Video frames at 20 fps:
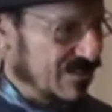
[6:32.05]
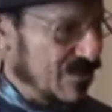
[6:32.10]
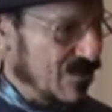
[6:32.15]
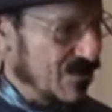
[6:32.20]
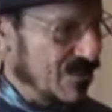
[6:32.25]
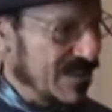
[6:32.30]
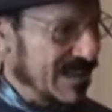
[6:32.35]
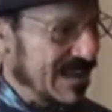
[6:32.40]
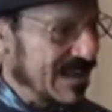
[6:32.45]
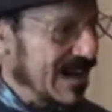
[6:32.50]

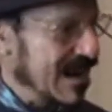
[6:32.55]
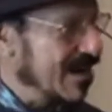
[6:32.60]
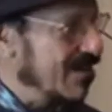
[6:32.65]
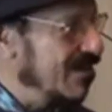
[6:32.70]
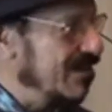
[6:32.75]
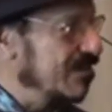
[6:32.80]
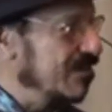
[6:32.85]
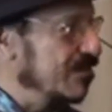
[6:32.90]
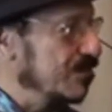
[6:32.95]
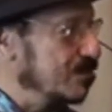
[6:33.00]
so that
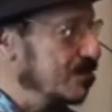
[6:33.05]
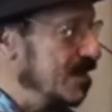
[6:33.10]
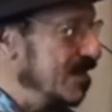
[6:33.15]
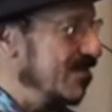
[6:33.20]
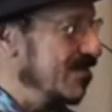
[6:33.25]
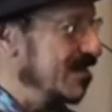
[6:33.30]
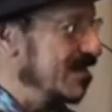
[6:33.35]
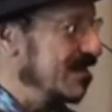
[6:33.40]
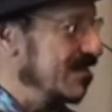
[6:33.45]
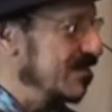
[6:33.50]
our
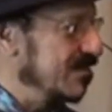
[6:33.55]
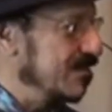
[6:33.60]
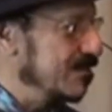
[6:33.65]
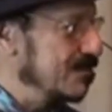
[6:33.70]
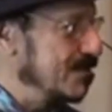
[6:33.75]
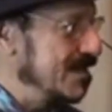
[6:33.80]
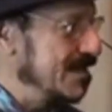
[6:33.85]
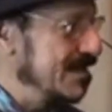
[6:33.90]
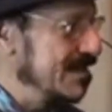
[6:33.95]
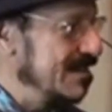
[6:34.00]
experience
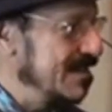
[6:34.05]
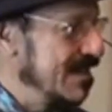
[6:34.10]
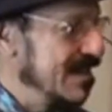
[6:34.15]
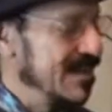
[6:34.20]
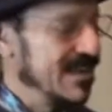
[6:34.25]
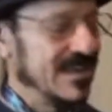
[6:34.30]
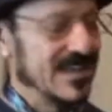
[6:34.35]
of being